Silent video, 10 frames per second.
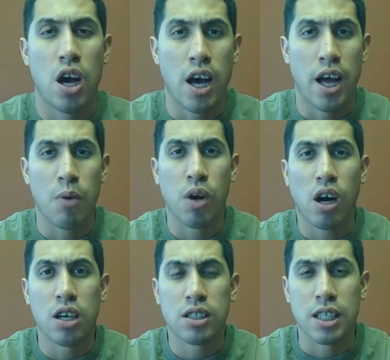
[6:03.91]
In
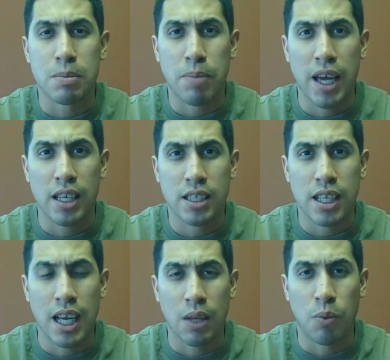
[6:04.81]
regards to
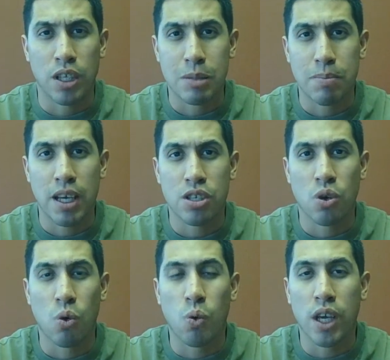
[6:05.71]
space and with the space
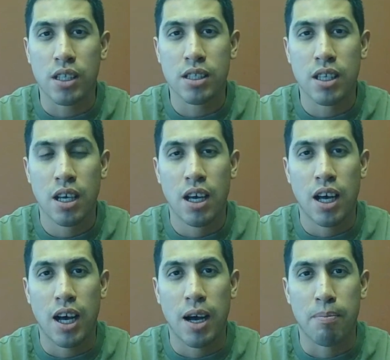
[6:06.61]
shuttle wings,
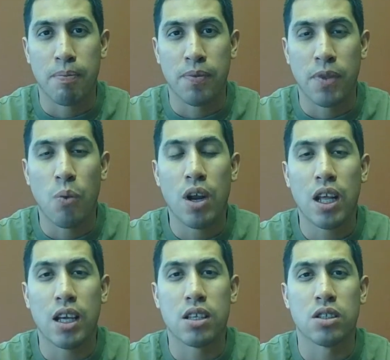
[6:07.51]
there
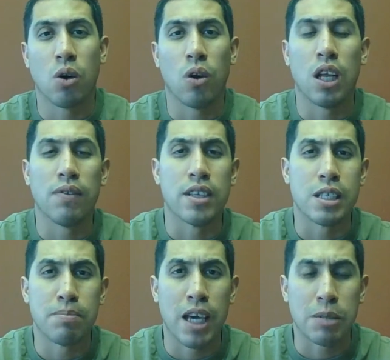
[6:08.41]
really is no lift in
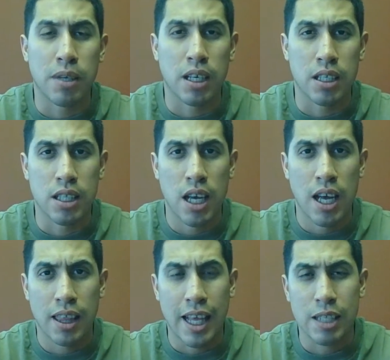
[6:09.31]
space because
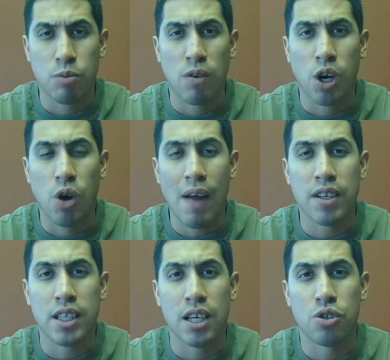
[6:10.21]
that's more of a
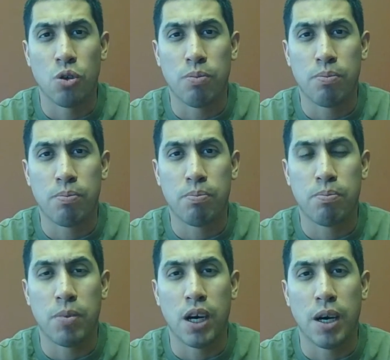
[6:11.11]
gravitational
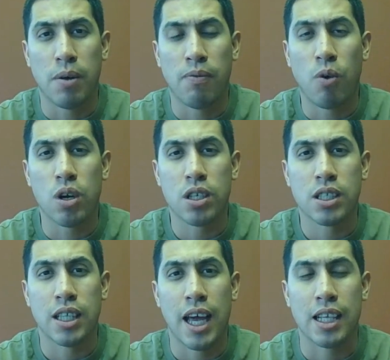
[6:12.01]

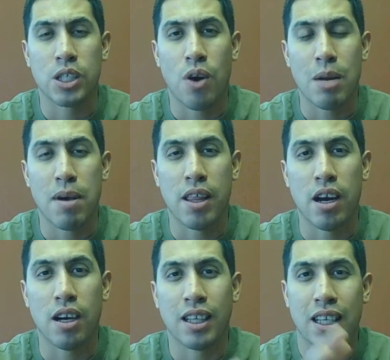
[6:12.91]
force that is created by the
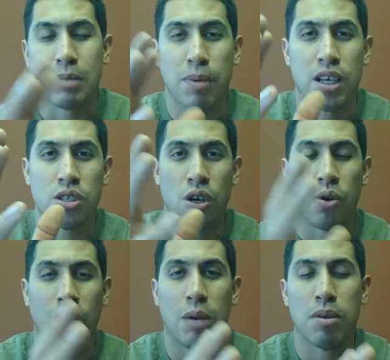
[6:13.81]
Earth and the space
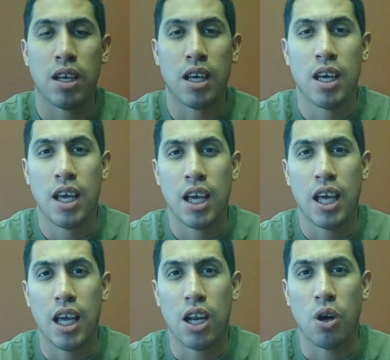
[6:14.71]
shuttle, keeping it
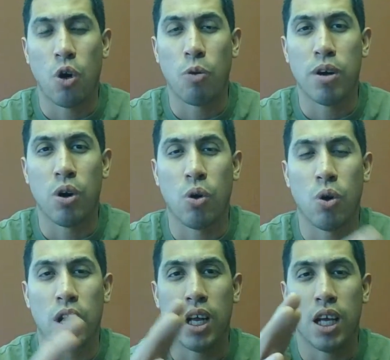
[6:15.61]
in orbit
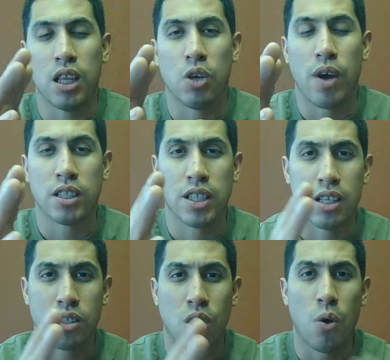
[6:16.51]
or in the direction that
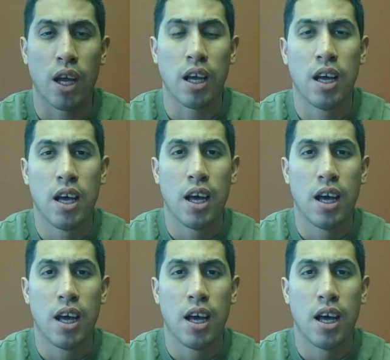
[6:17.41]
it's going.